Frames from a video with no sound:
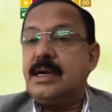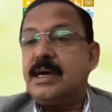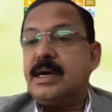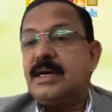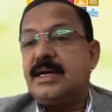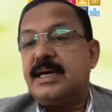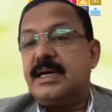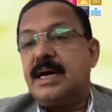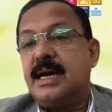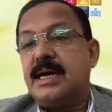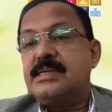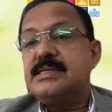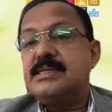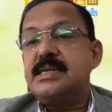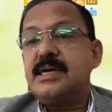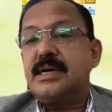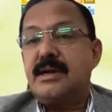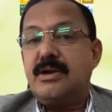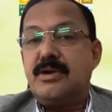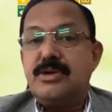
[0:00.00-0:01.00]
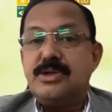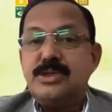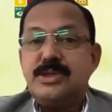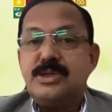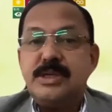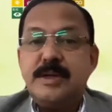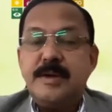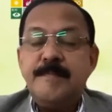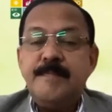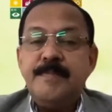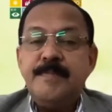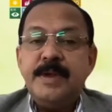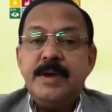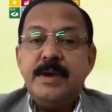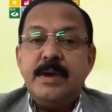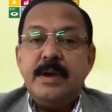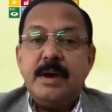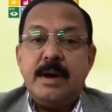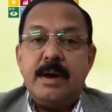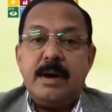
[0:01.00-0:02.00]
as a technology
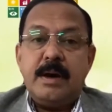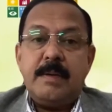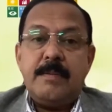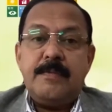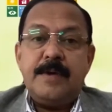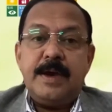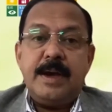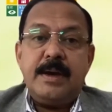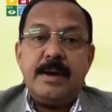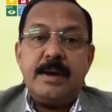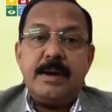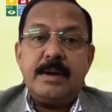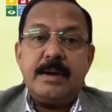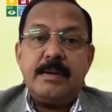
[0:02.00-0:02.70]
where